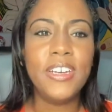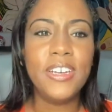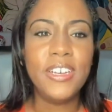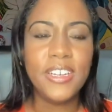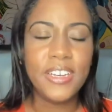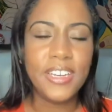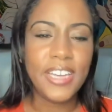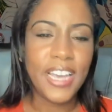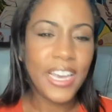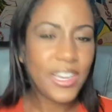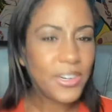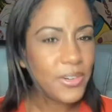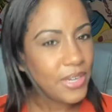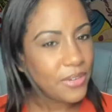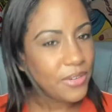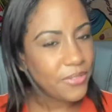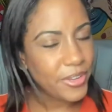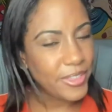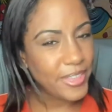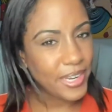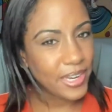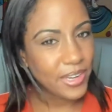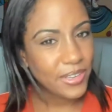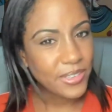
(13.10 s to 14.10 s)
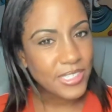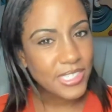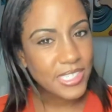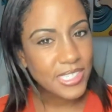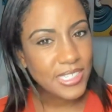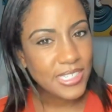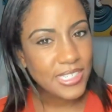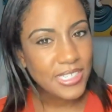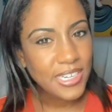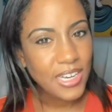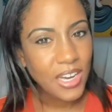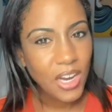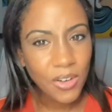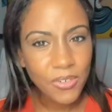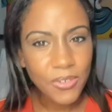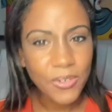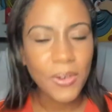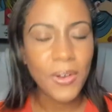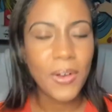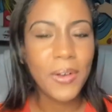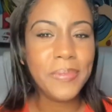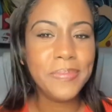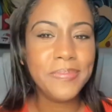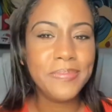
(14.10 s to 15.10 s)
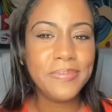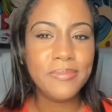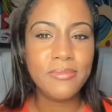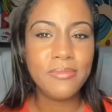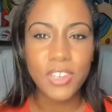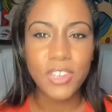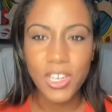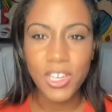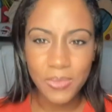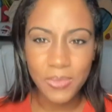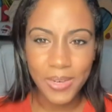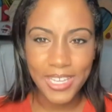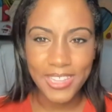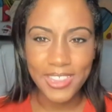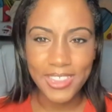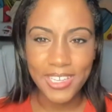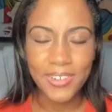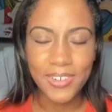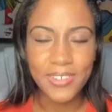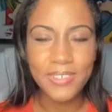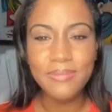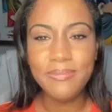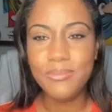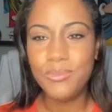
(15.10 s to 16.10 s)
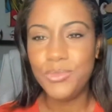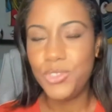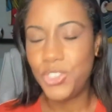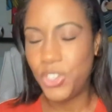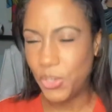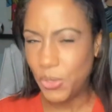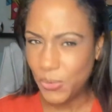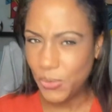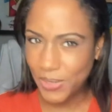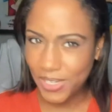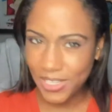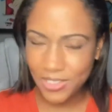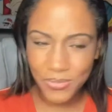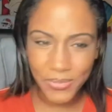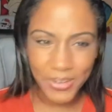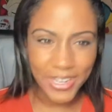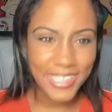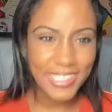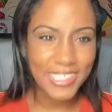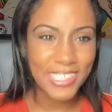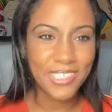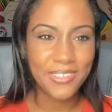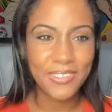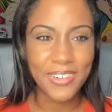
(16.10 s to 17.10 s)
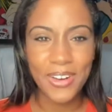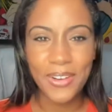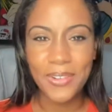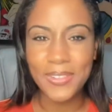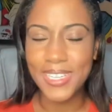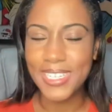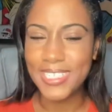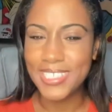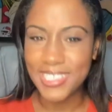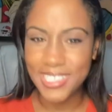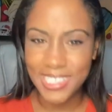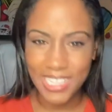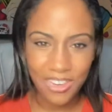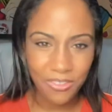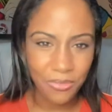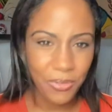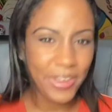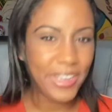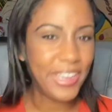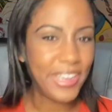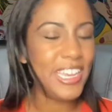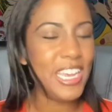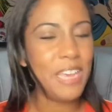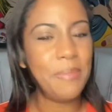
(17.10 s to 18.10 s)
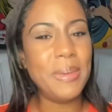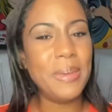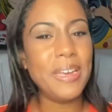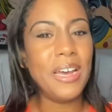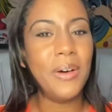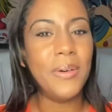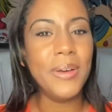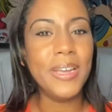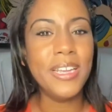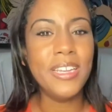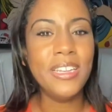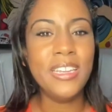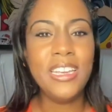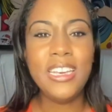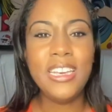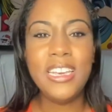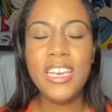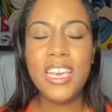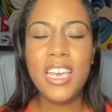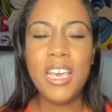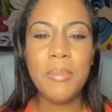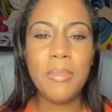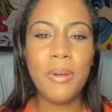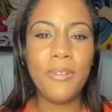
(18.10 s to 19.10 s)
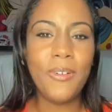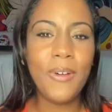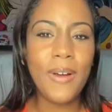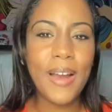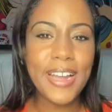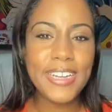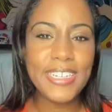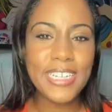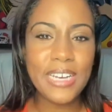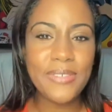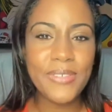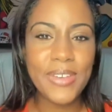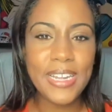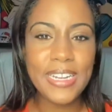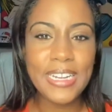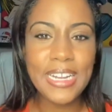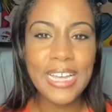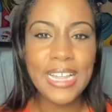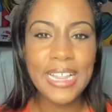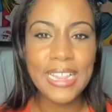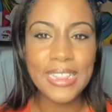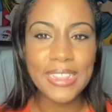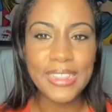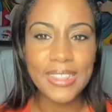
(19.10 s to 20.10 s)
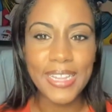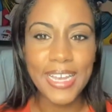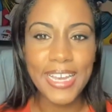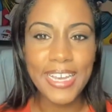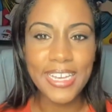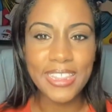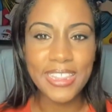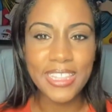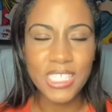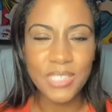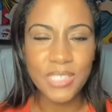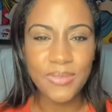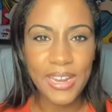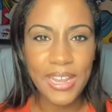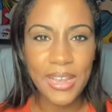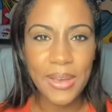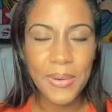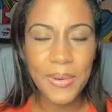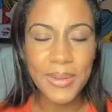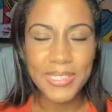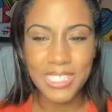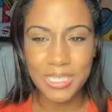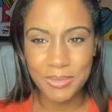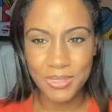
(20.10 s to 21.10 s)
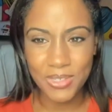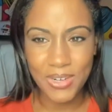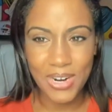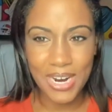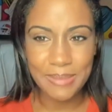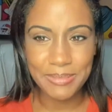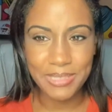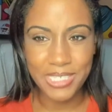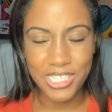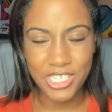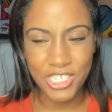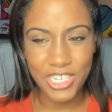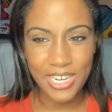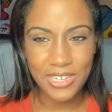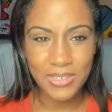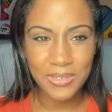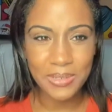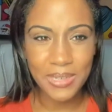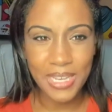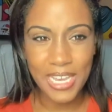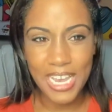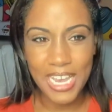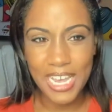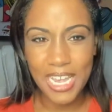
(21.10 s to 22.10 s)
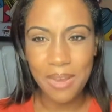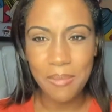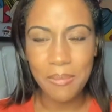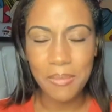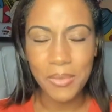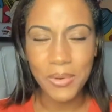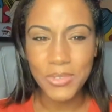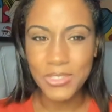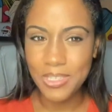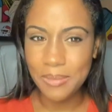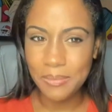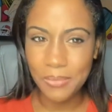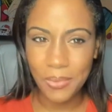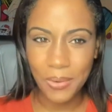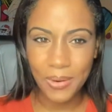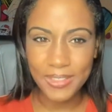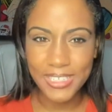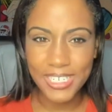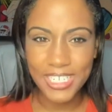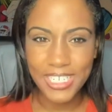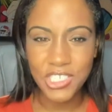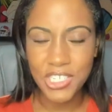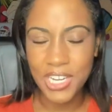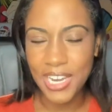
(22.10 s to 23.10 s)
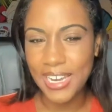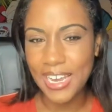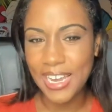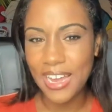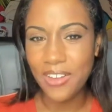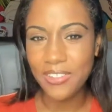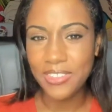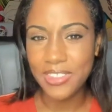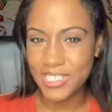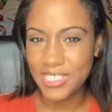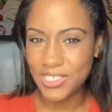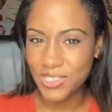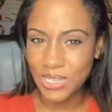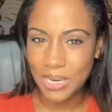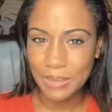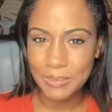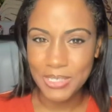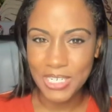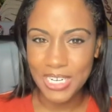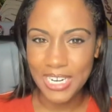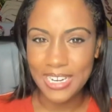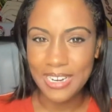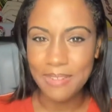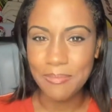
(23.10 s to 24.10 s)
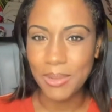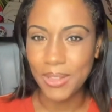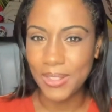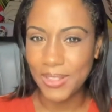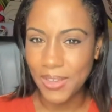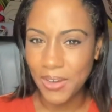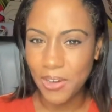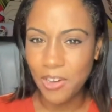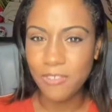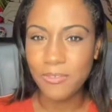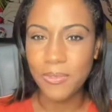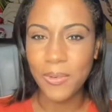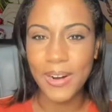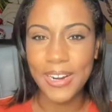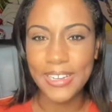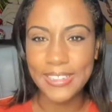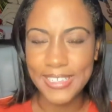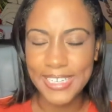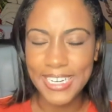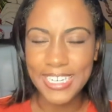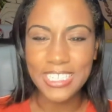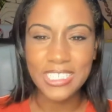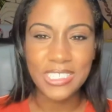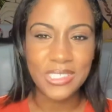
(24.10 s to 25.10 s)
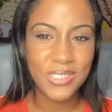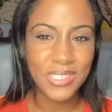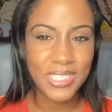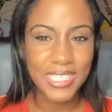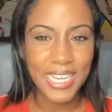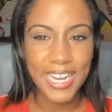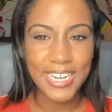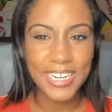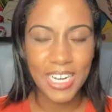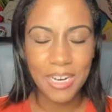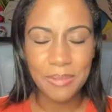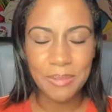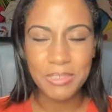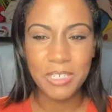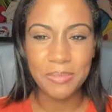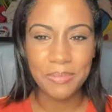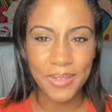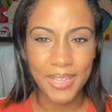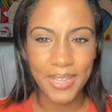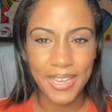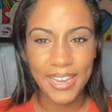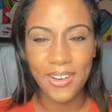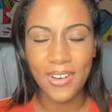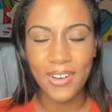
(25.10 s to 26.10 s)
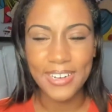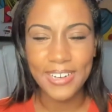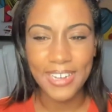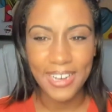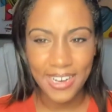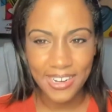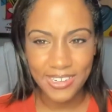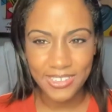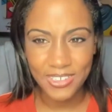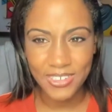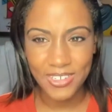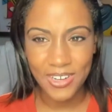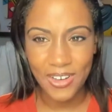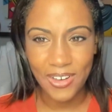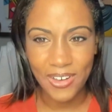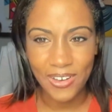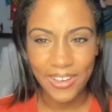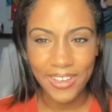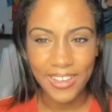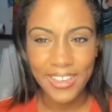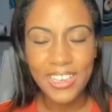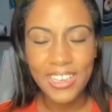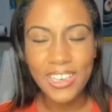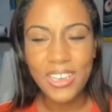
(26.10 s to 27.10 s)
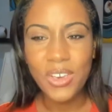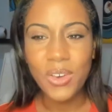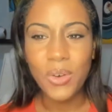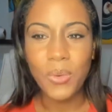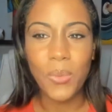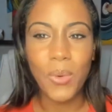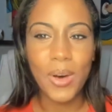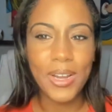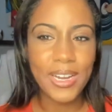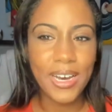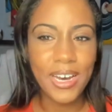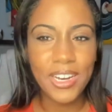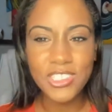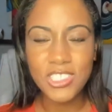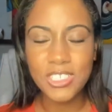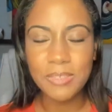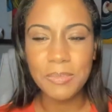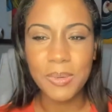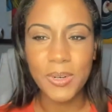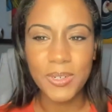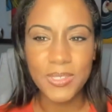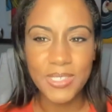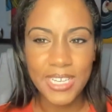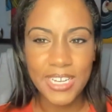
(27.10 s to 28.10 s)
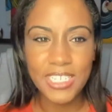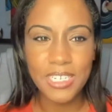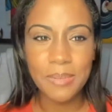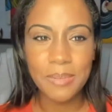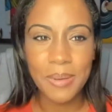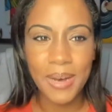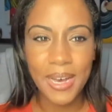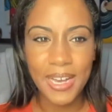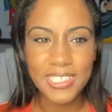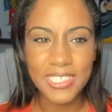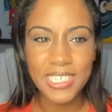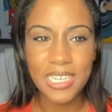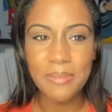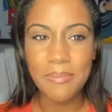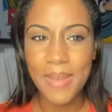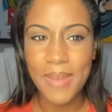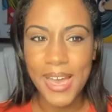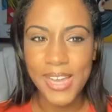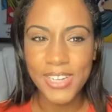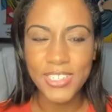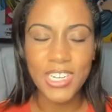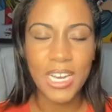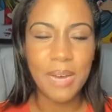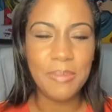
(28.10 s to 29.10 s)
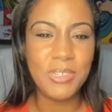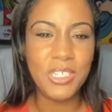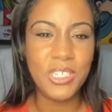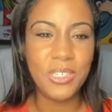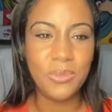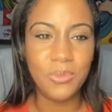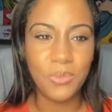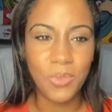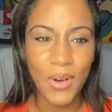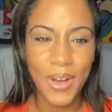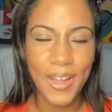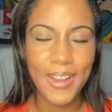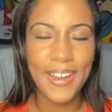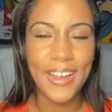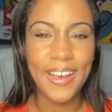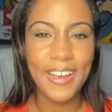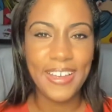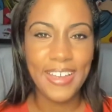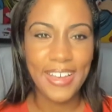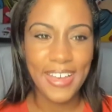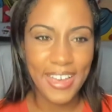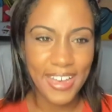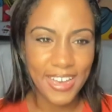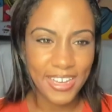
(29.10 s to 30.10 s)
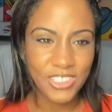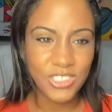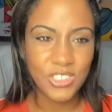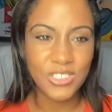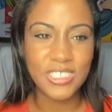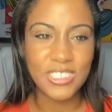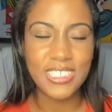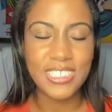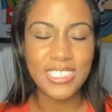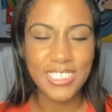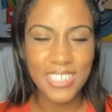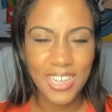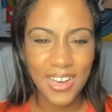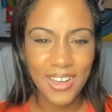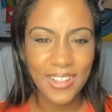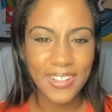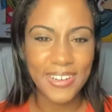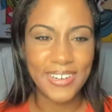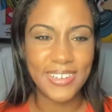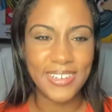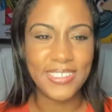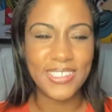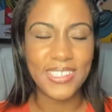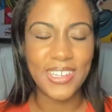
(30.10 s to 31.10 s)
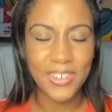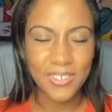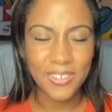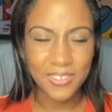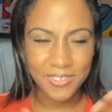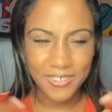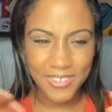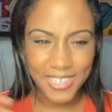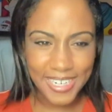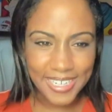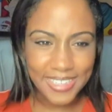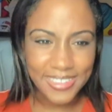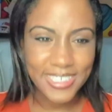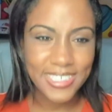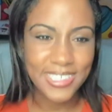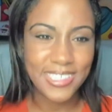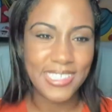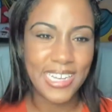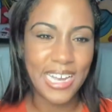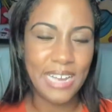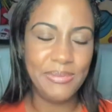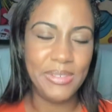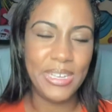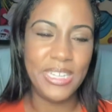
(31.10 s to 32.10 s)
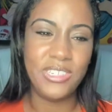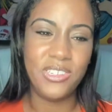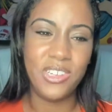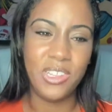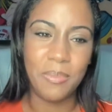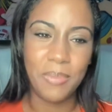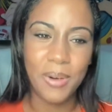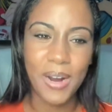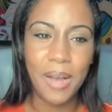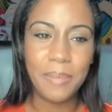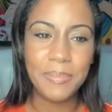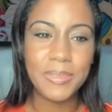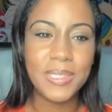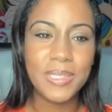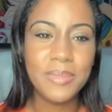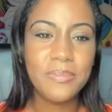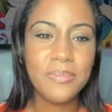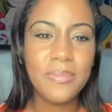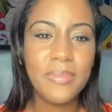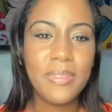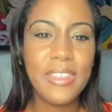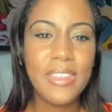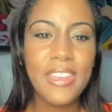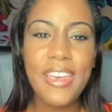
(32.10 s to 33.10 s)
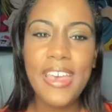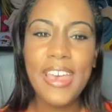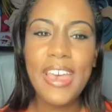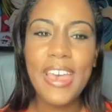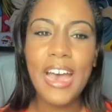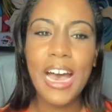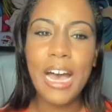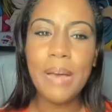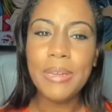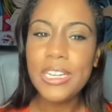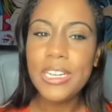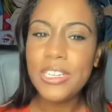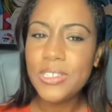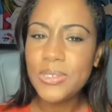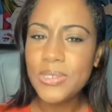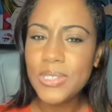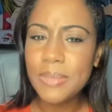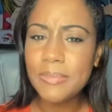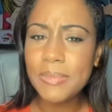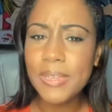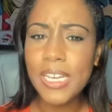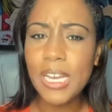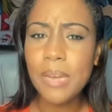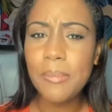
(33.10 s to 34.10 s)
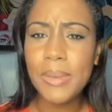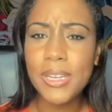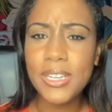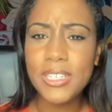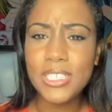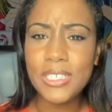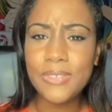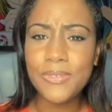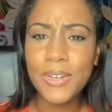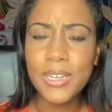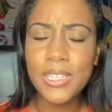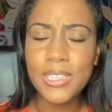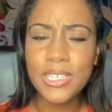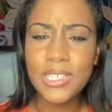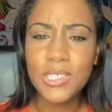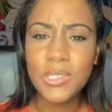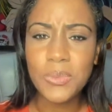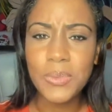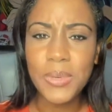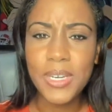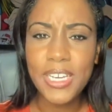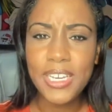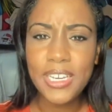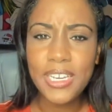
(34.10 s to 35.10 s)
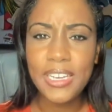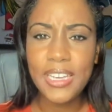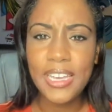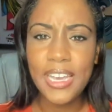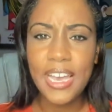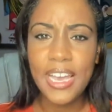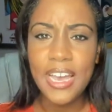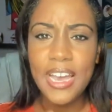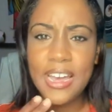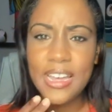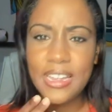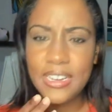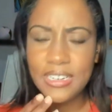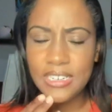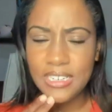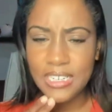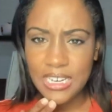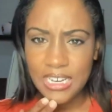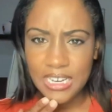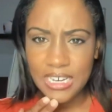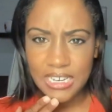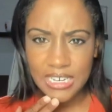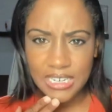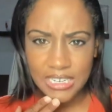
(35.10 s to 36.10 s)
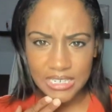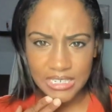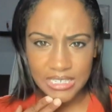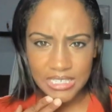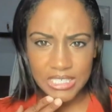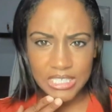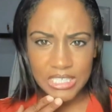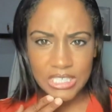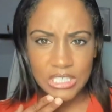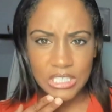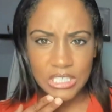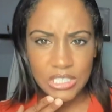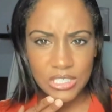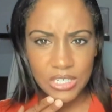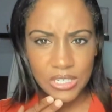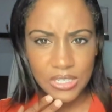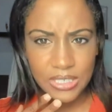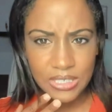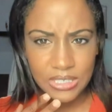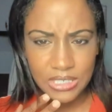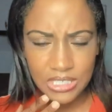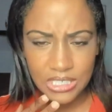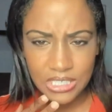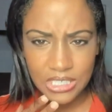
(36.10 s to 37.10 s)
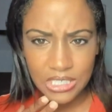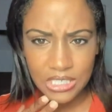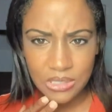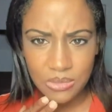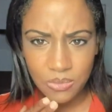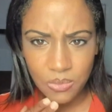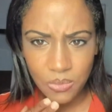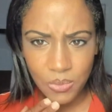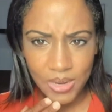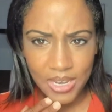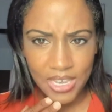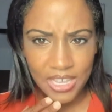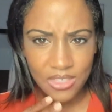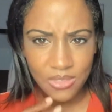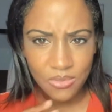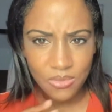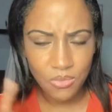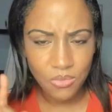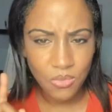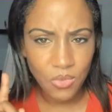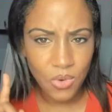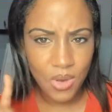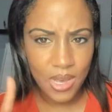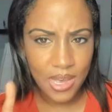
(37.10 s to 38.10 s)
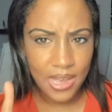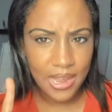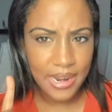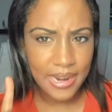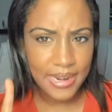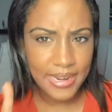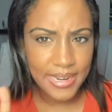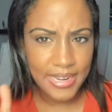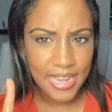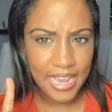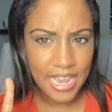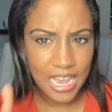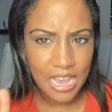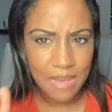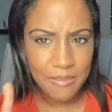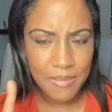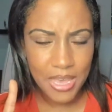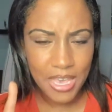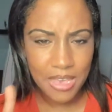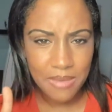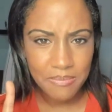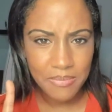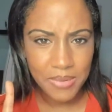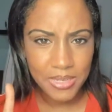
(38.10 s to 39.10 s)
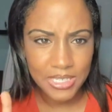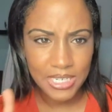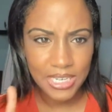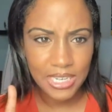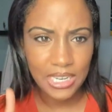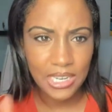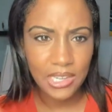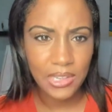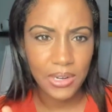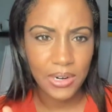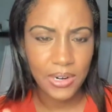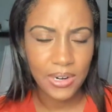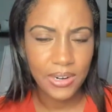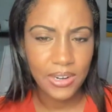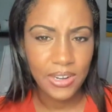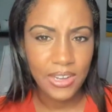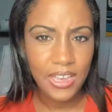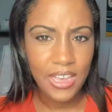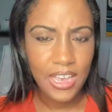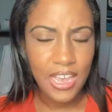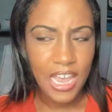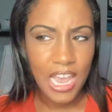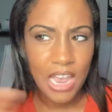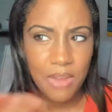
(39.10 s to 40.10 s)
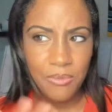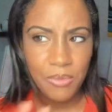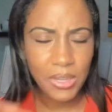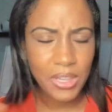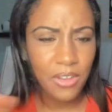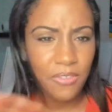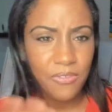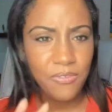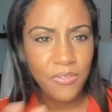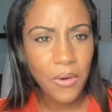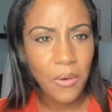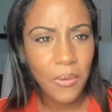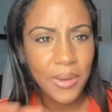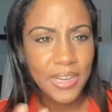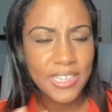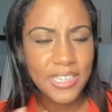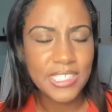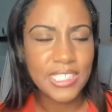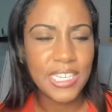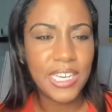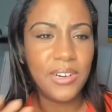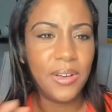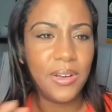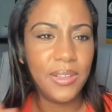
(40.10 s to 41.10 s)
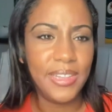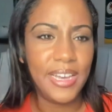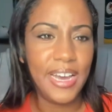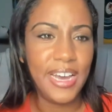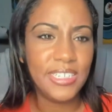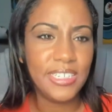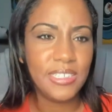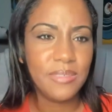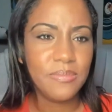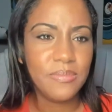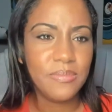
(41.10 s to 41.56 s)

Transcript: Hit on everything else. Overall, good week though. 2 good weeks in a row. Let's see if we can keep it going. Before I dive in, like this video and subscribe to the channel, and most importantly, check out the description below for a link to sign up to play on Underdog. 100% deposit match up to $100. All right, let's dive into the props. I'm going to do something a bit different this week and start with one game in particular and really focus in on that.